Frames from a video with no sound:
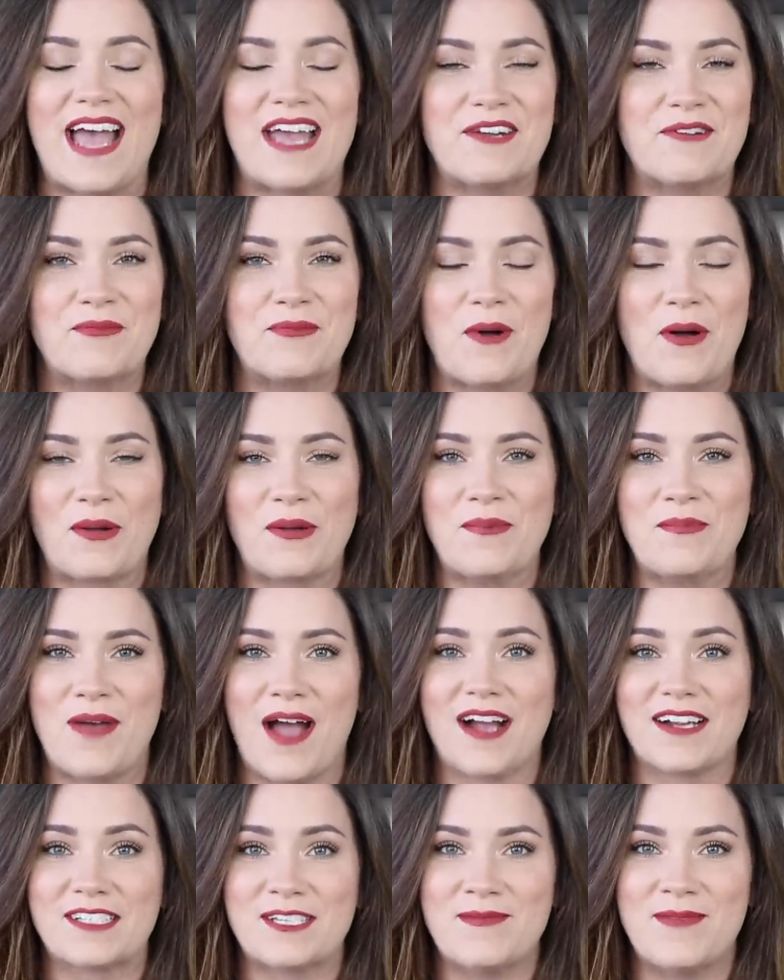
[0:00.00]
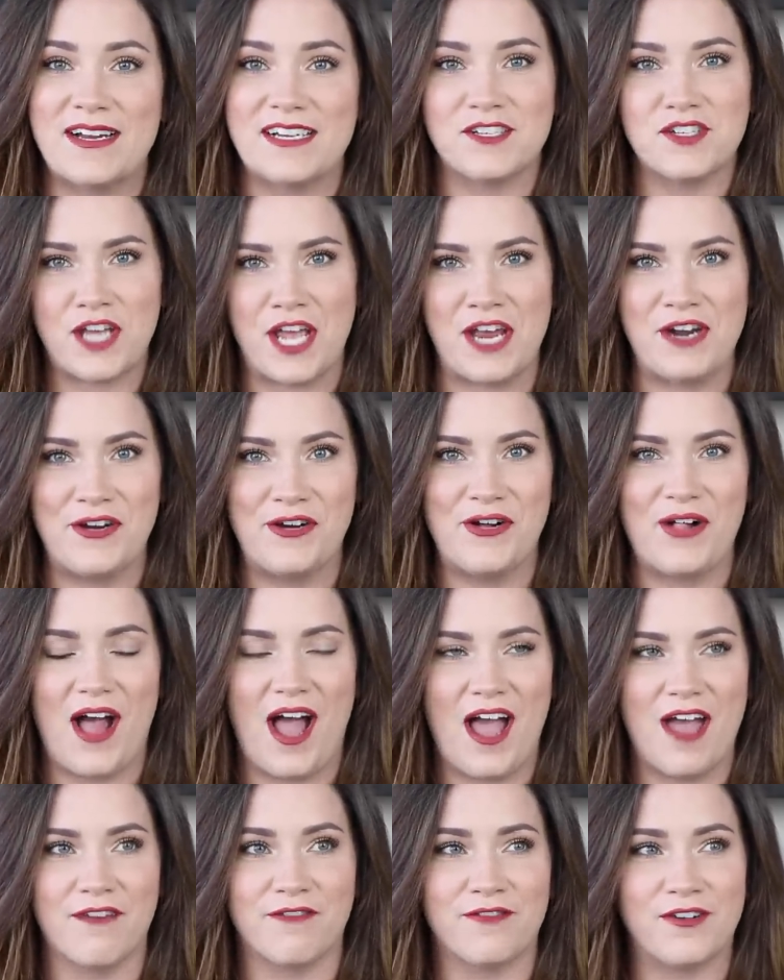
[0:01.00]
and welcome back to my channel.
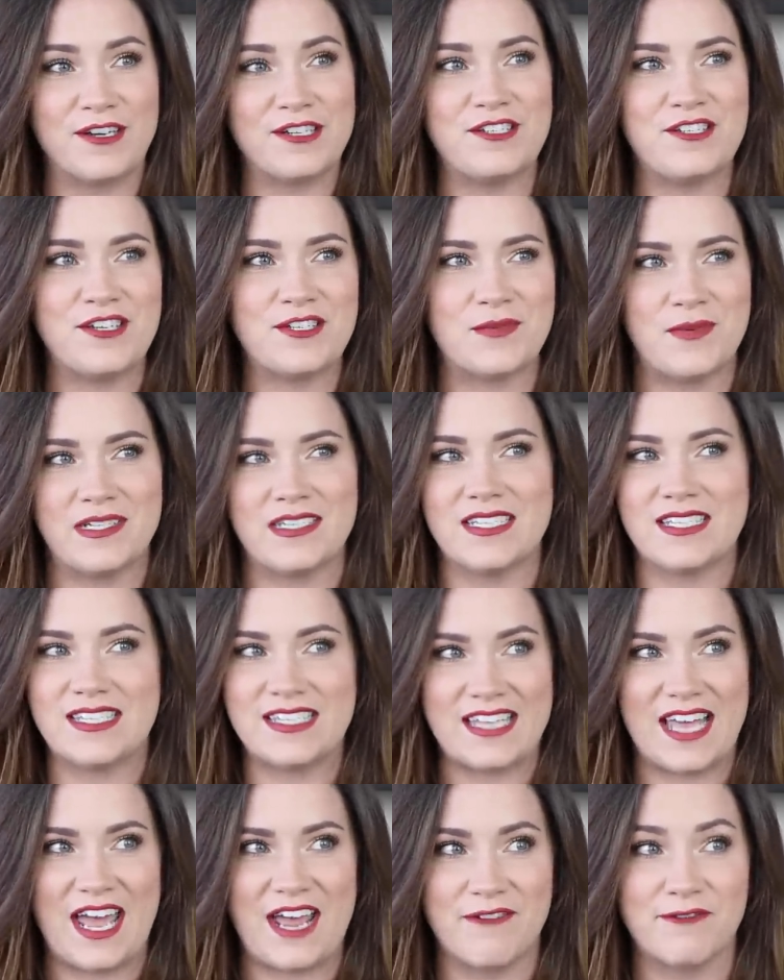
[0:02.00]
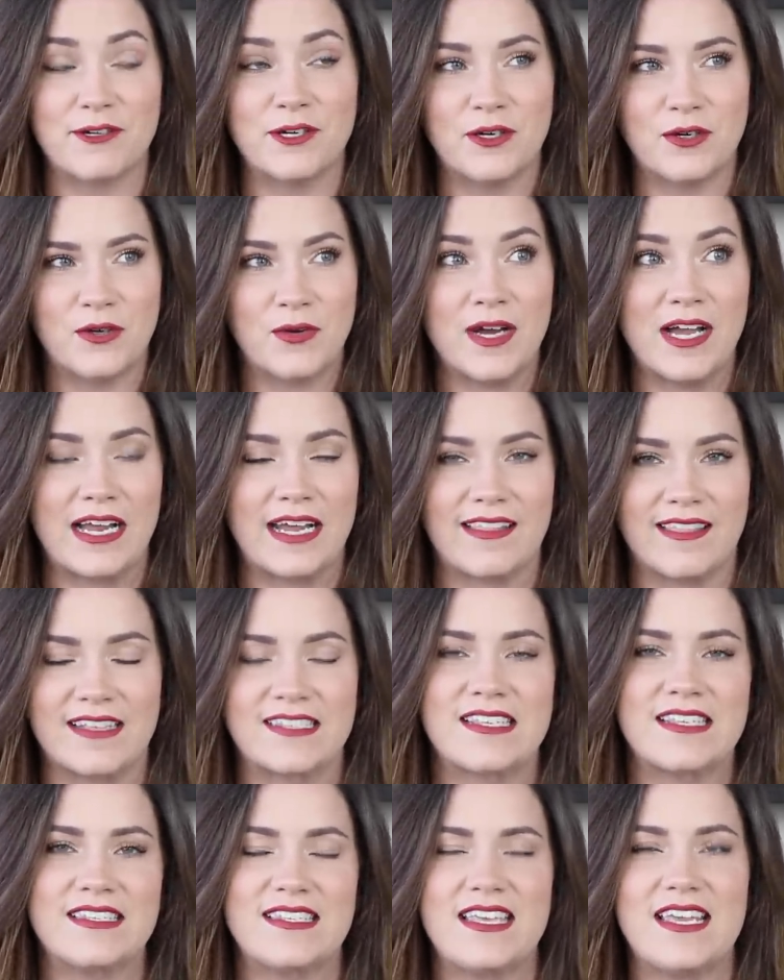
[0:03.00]
I first just want to say real quick,
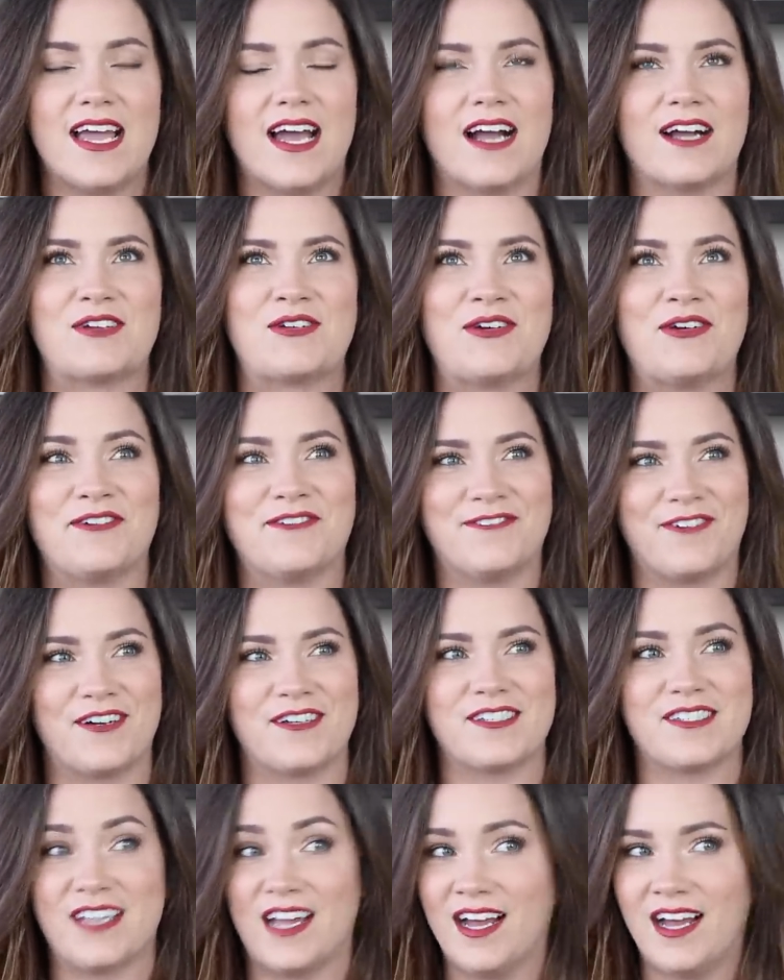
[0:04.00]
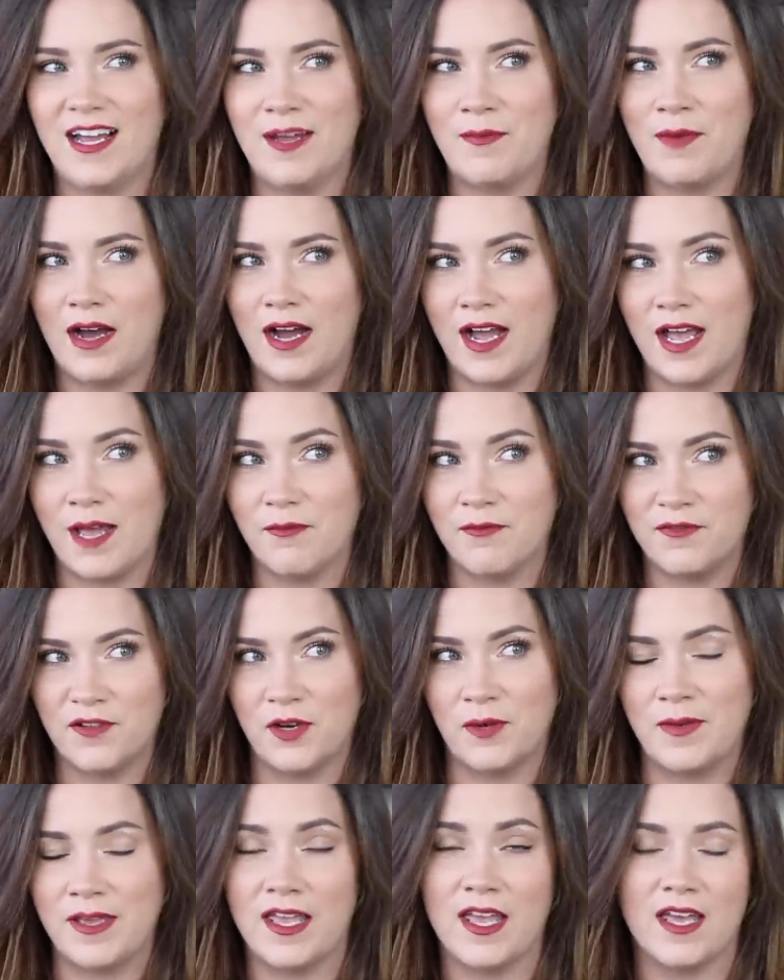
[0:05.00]
this is the actual first time I am
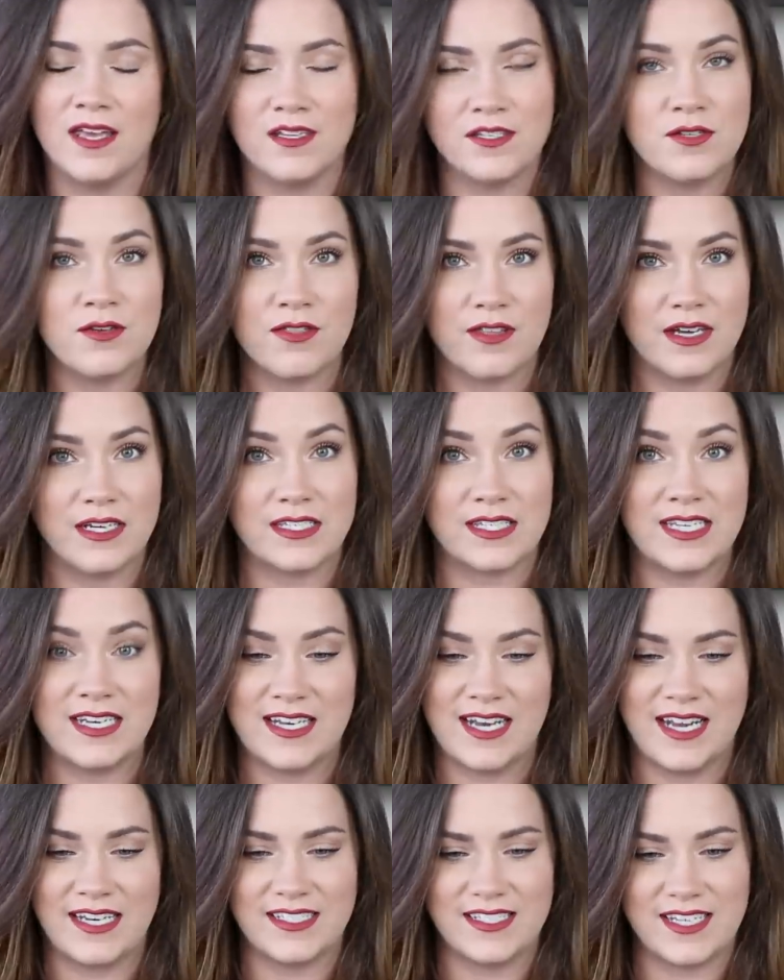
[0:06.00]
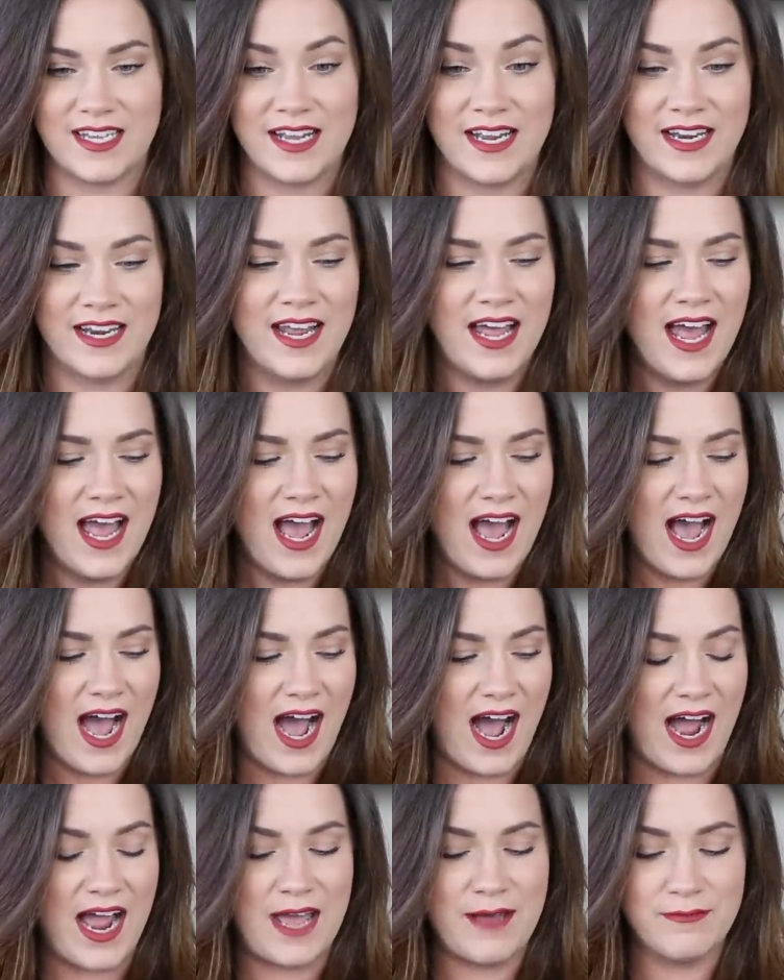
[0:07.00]
filming in 2019.
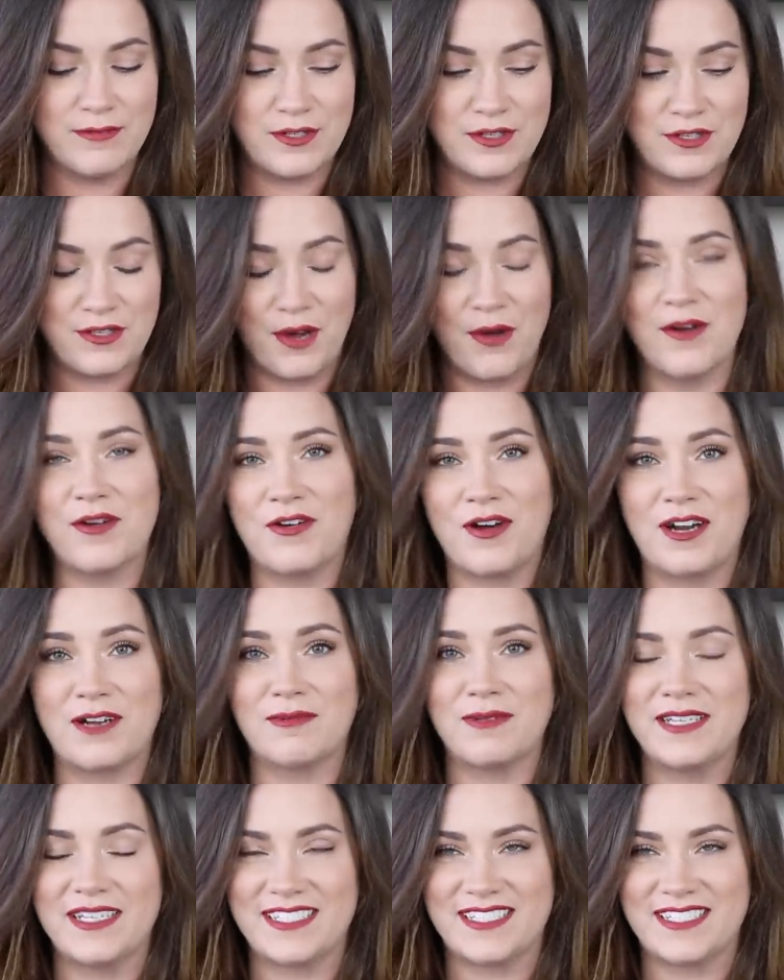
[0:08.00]
I am so incredibly